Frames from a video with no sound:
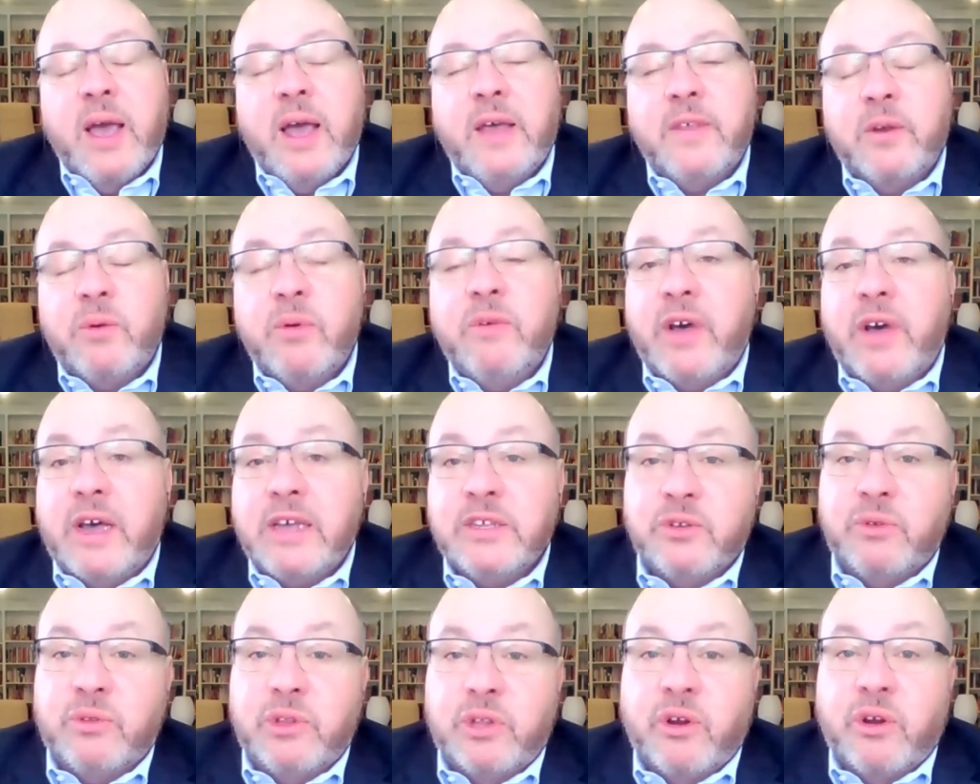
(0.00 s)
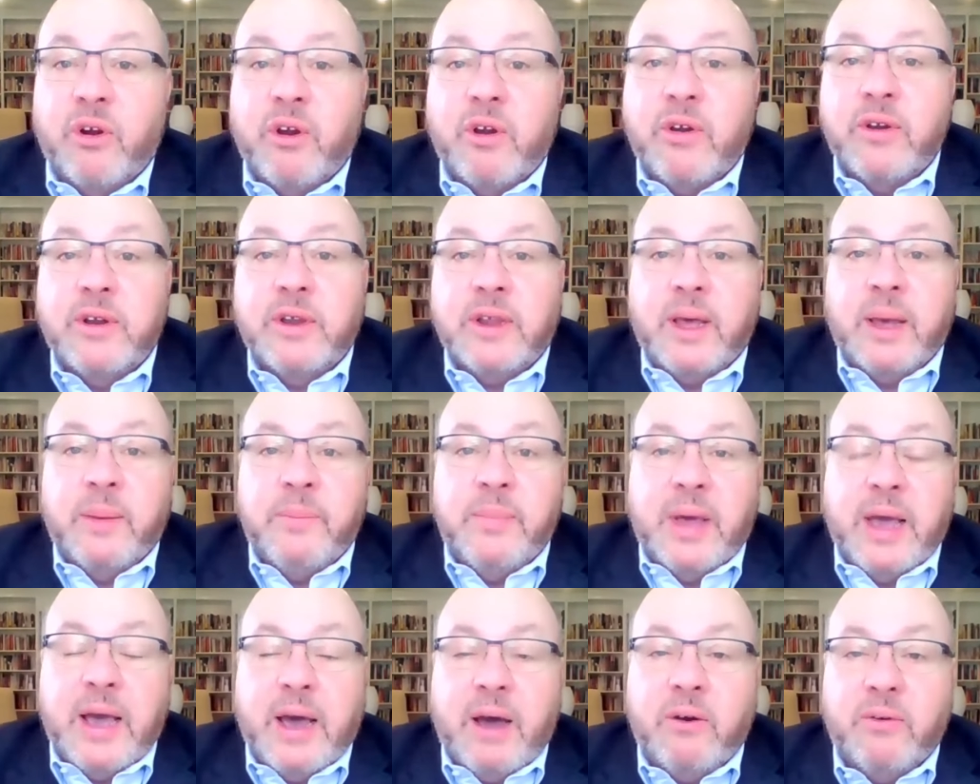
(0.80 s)
I think we've also learned
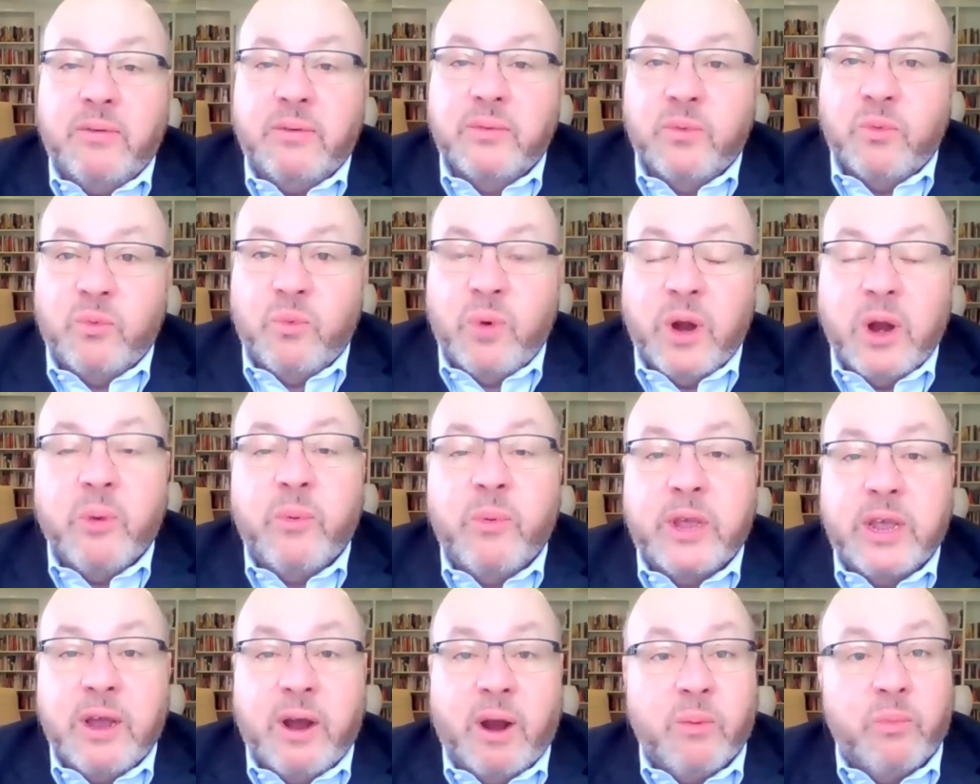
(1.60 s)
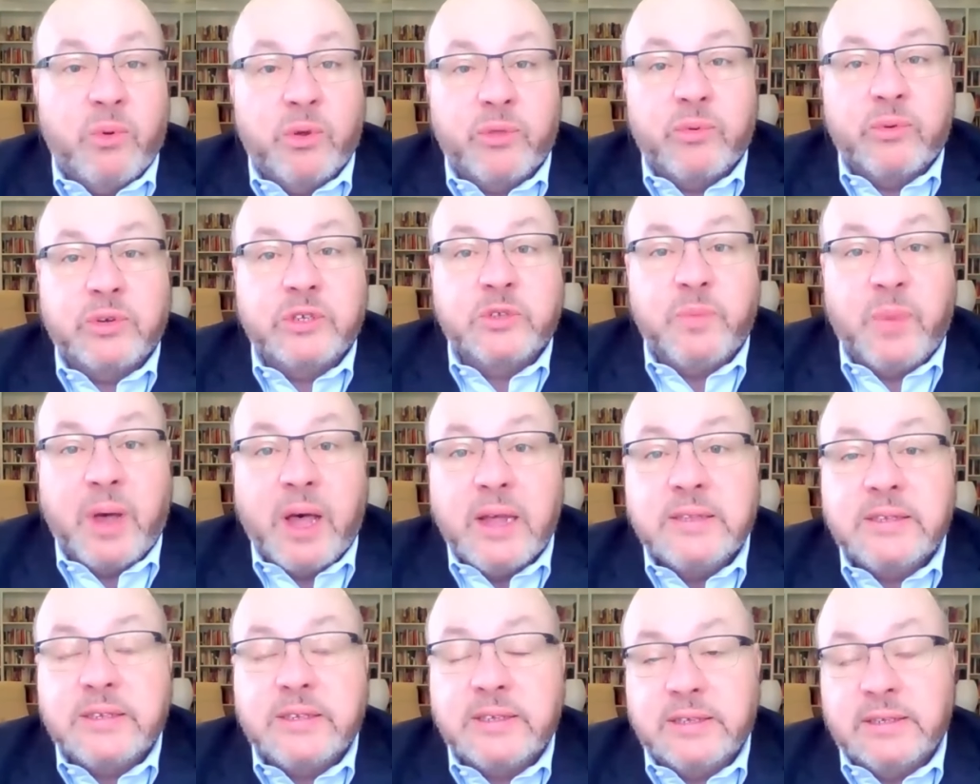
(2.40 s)
about where we are with
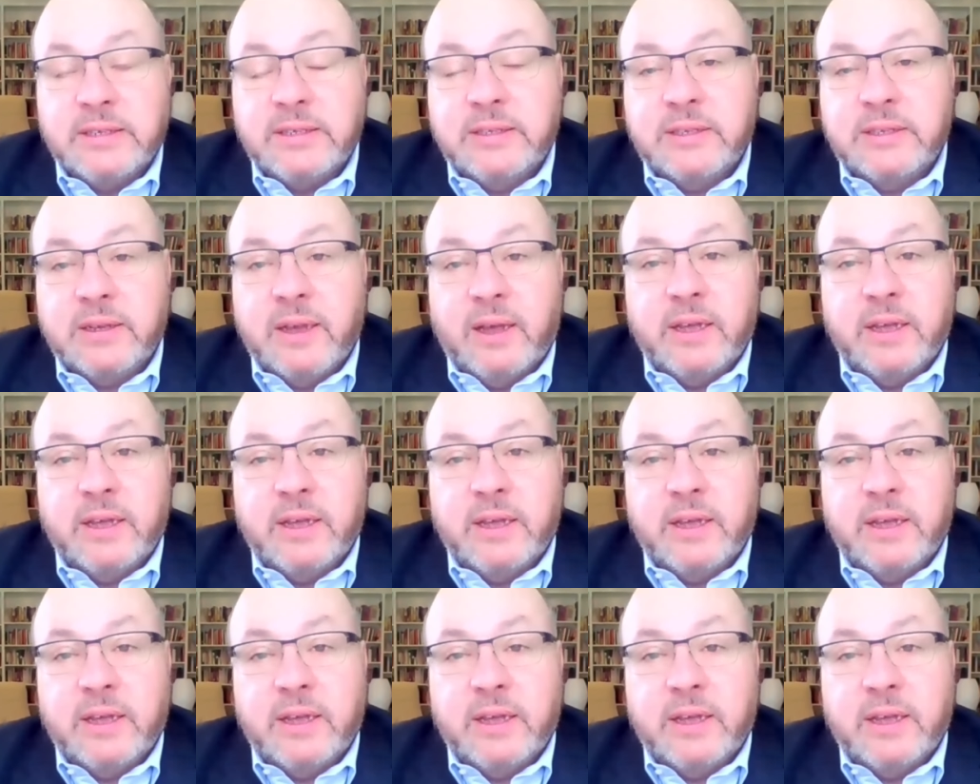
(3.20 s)
responses.